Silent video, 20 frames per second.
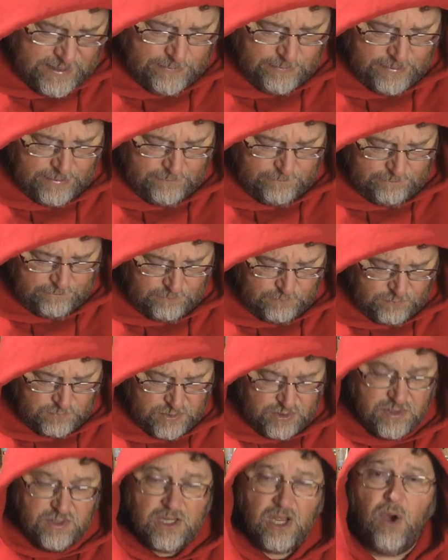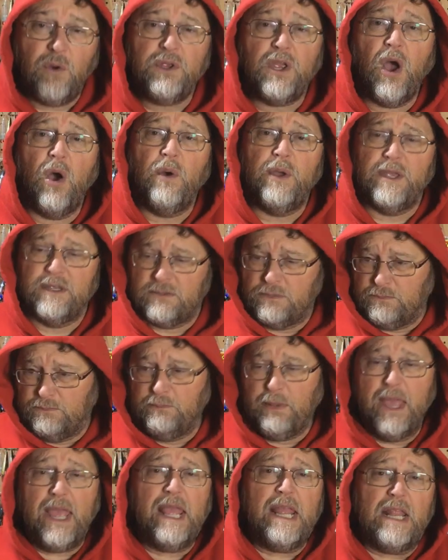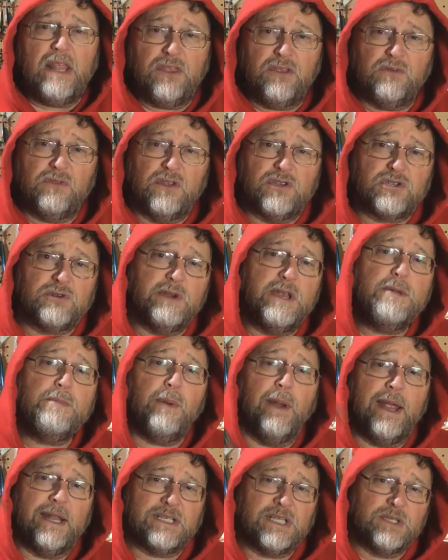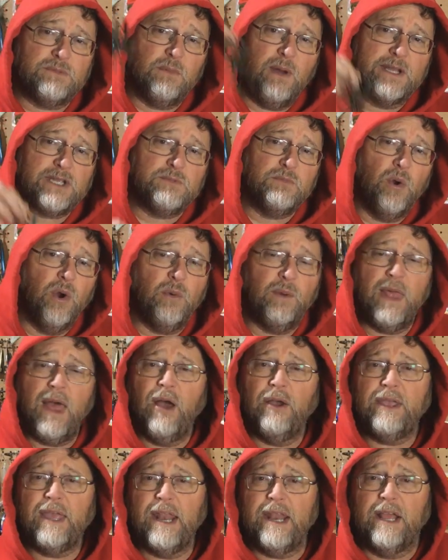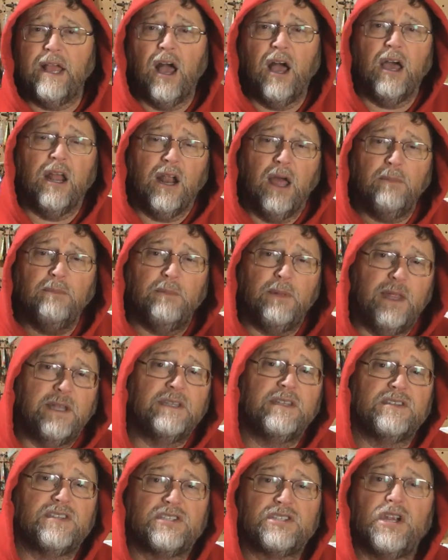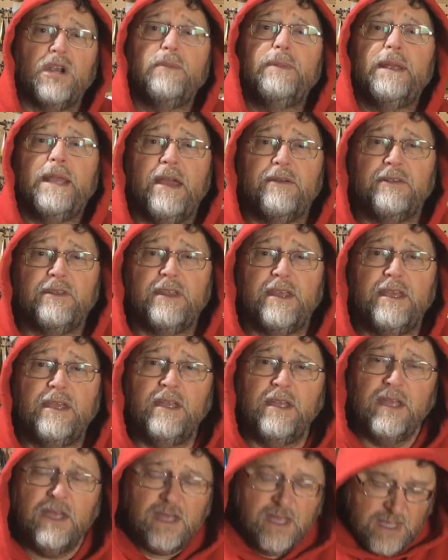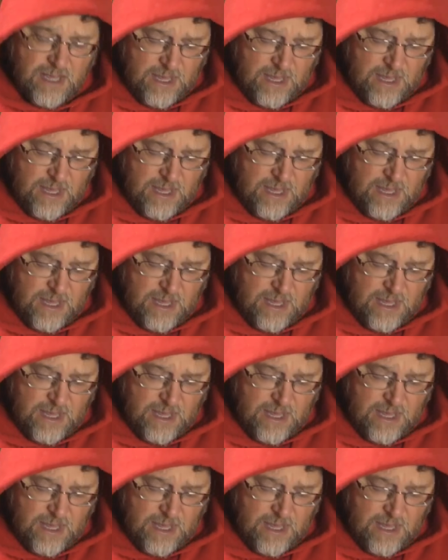able to yo-yo his bait through the tree branches much more without getting hung up and disturbing everything.